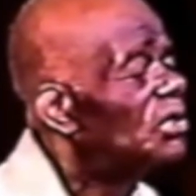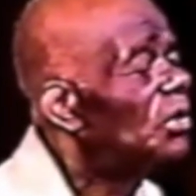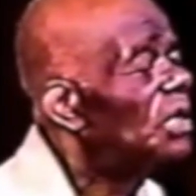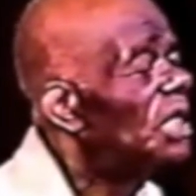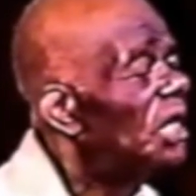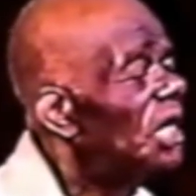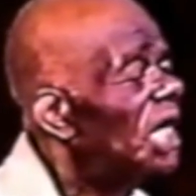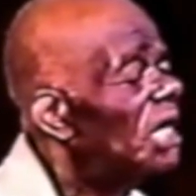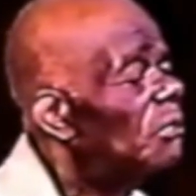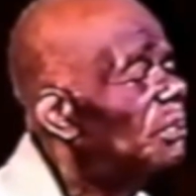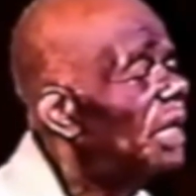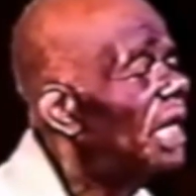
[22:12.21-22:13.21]
during the
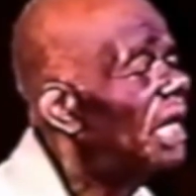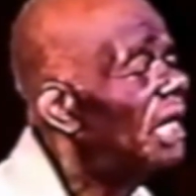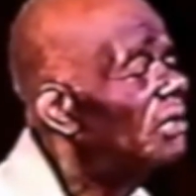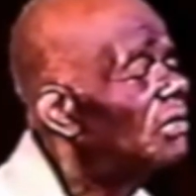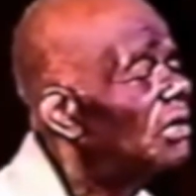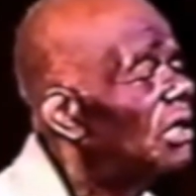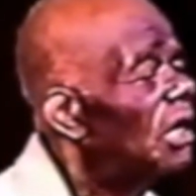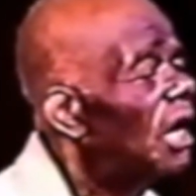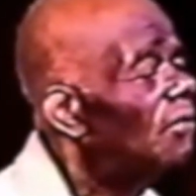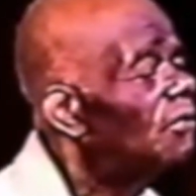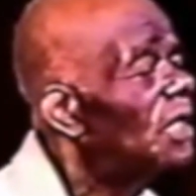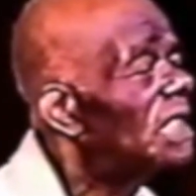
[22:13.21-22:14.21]
early period
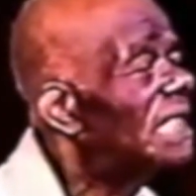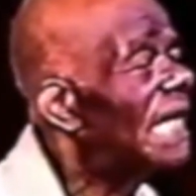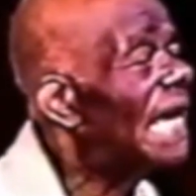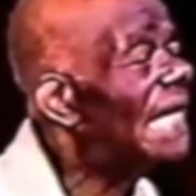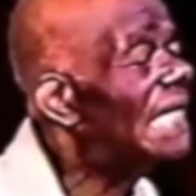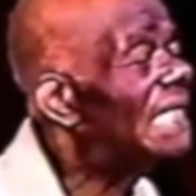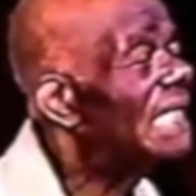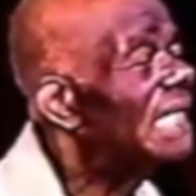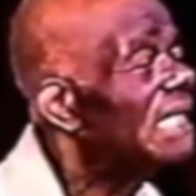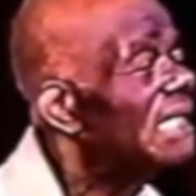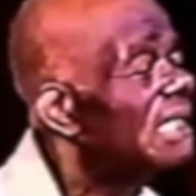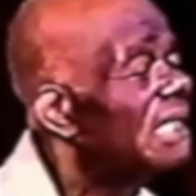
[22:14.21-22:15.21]
of Christianity.
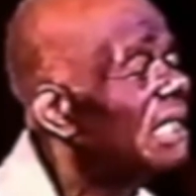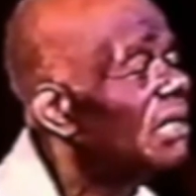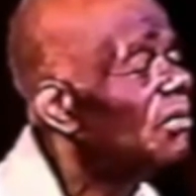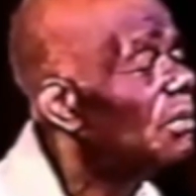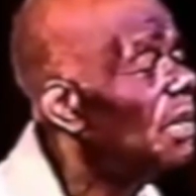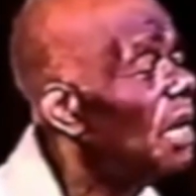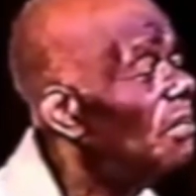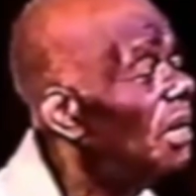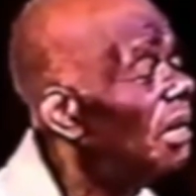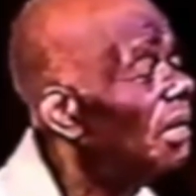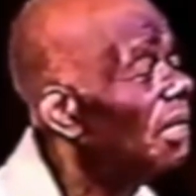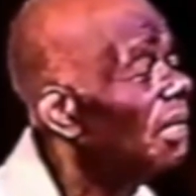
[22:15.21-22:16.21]

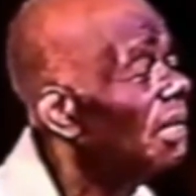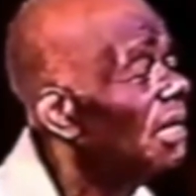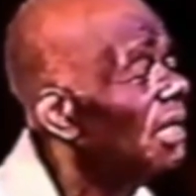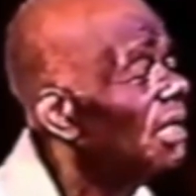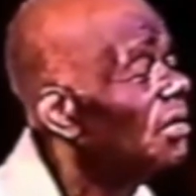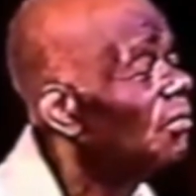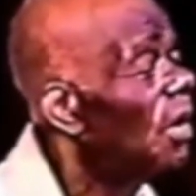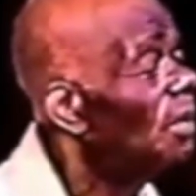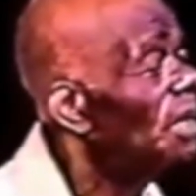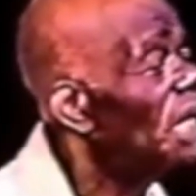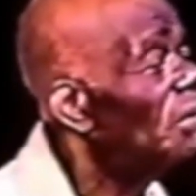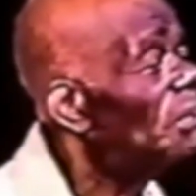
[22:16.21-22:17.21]
Remember, the
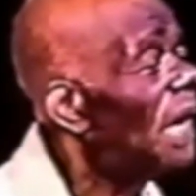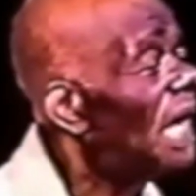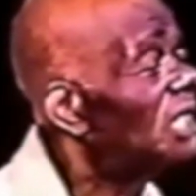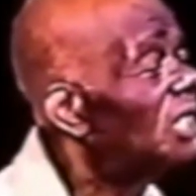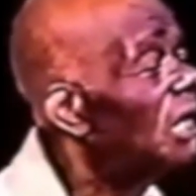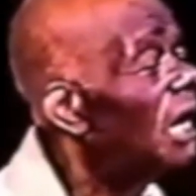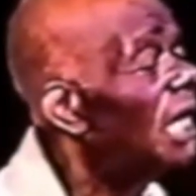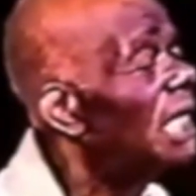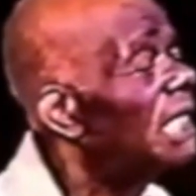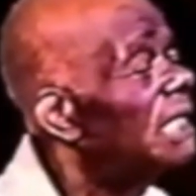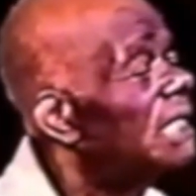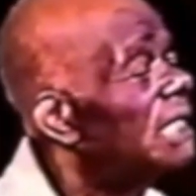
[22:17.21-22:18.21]
Roman Empire started